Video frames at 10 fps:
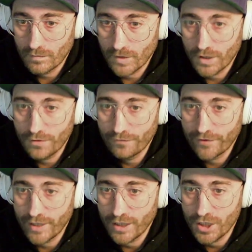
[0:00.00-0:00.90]
Did you
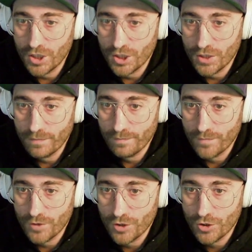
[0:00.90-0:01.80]
finish
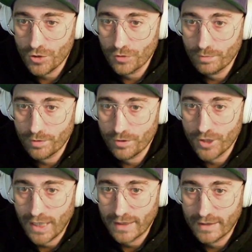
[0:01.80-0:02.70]
shoot
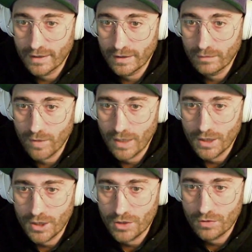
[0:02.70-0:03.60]
projectile? Why
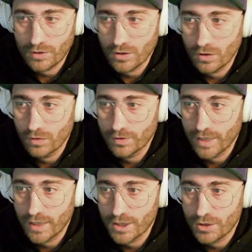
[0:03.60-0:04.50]
did you call
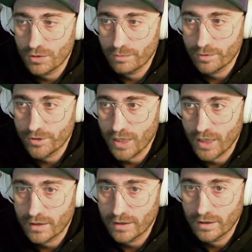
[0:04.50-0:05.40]
that shoot
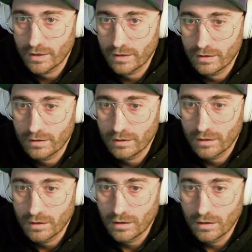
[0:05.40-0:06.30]
projectile?
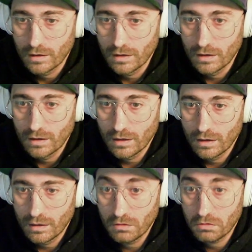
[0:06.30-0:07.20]

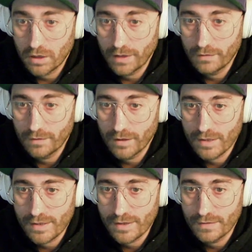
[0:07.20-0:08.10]
Okay,
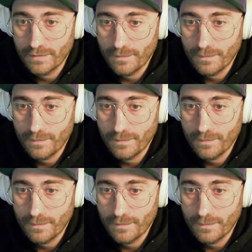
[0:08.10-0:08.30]
let's see.